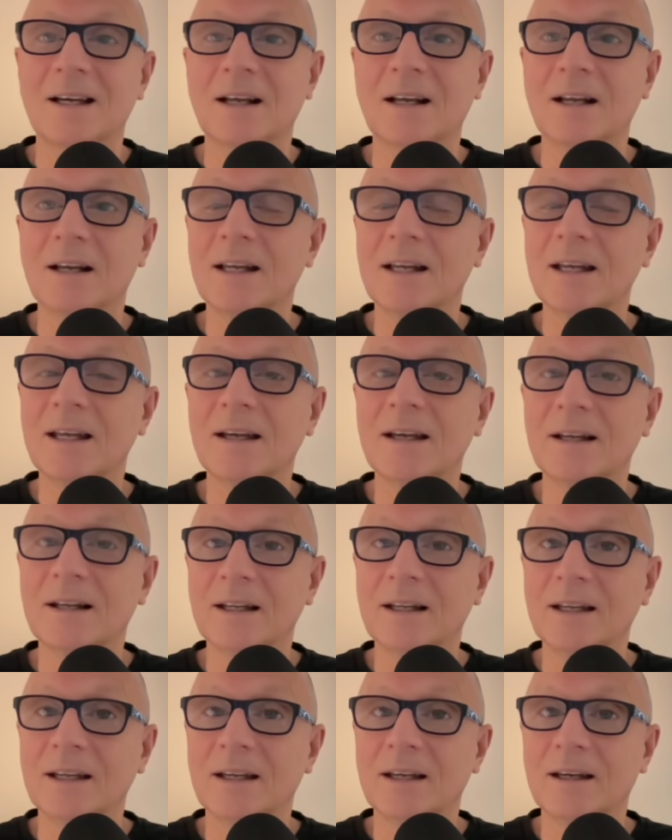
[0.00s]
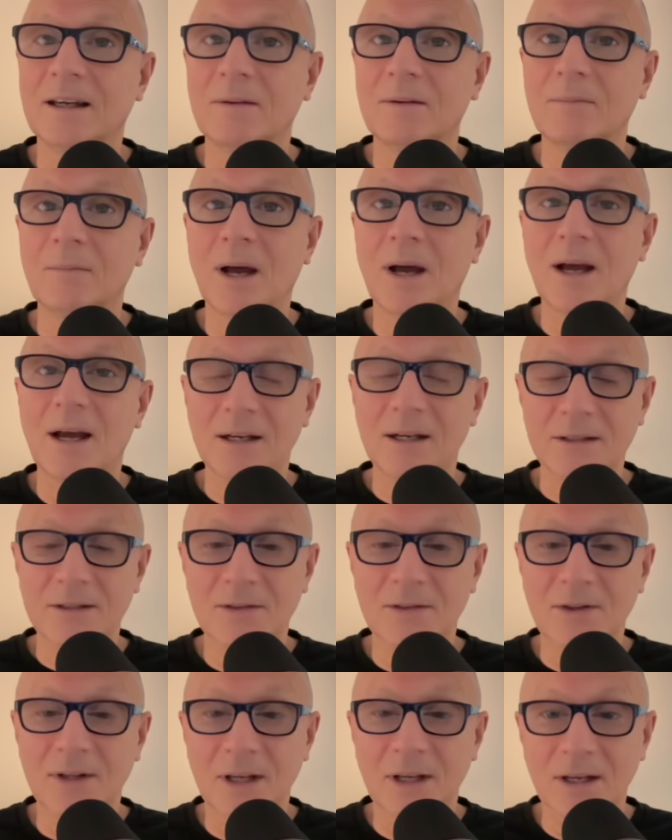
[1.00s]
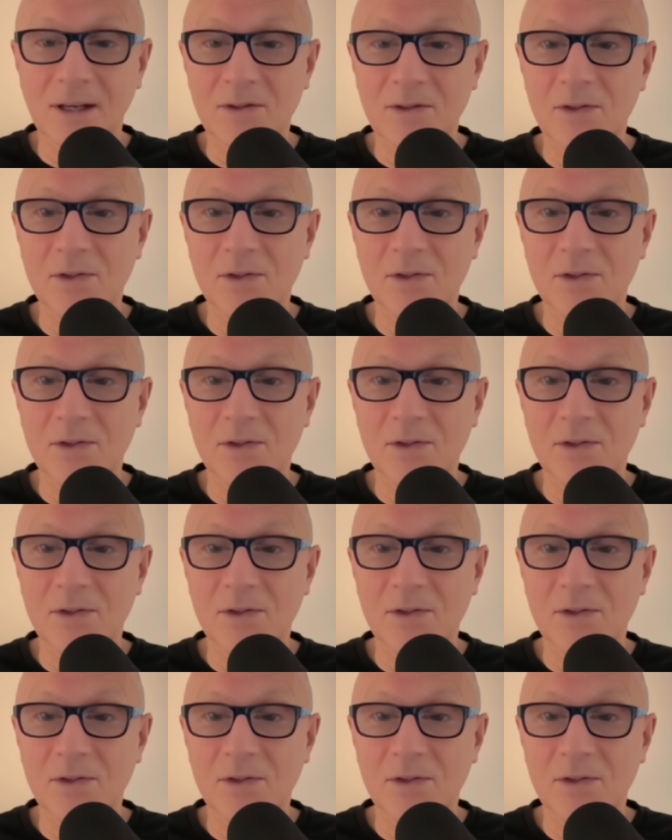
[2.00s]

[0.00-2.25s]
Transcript: clearly marked there.